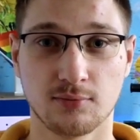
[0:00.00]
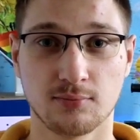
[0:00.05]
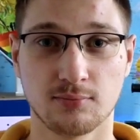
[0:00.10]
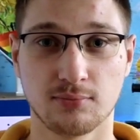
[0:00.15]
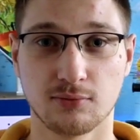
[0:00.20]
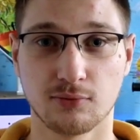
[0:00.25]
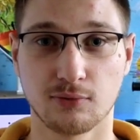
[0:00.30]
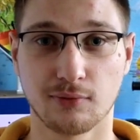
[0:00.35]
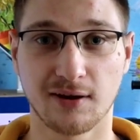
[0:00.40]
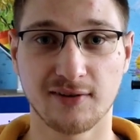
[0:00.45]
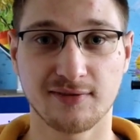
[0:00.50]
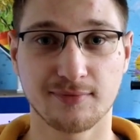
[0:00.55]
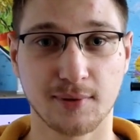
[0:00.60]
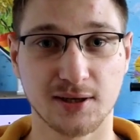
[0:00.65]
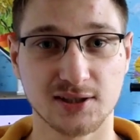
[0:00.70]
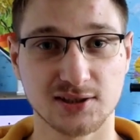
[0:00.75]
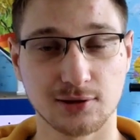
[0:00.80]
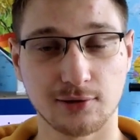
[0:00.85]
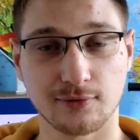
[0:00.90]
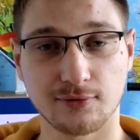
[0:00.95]
wave
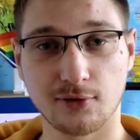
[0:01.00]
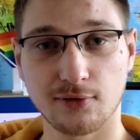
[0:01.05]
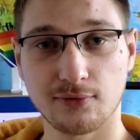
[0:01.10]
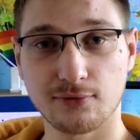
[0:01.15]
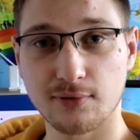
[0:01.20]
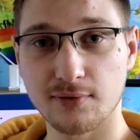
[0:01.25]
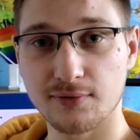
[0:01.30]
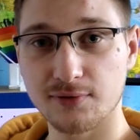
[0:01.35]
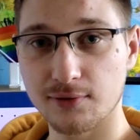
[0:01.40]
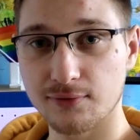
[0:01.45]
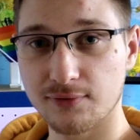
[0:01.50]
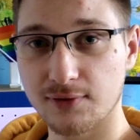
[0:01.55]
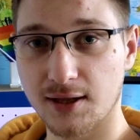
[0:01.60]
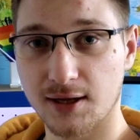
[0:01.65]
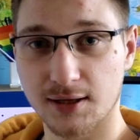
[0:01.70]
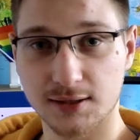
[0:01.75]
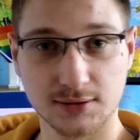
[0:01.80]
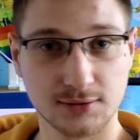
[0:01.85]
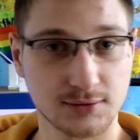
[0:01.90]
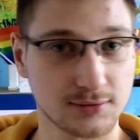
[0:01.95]
myself off with the
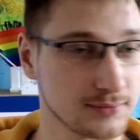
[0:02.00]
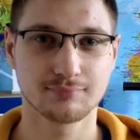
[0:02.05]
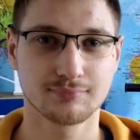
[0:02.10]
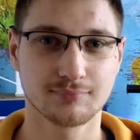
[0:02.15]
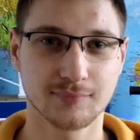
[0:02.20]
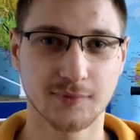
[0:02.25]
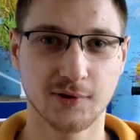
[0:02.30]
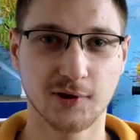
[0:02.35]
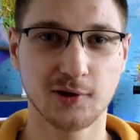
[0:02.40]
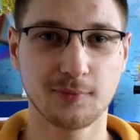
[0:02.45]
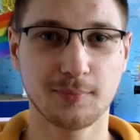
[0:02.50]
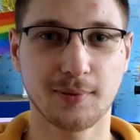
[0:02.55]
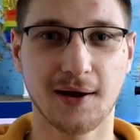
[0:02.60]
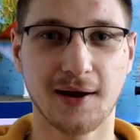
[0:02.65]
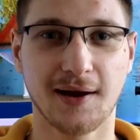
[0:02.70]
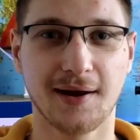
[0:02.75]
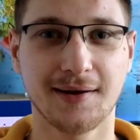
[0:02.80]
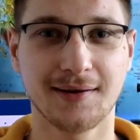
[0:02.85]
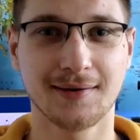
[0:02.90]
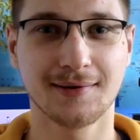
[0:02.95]
flags.
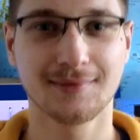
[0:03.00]
Goodbye.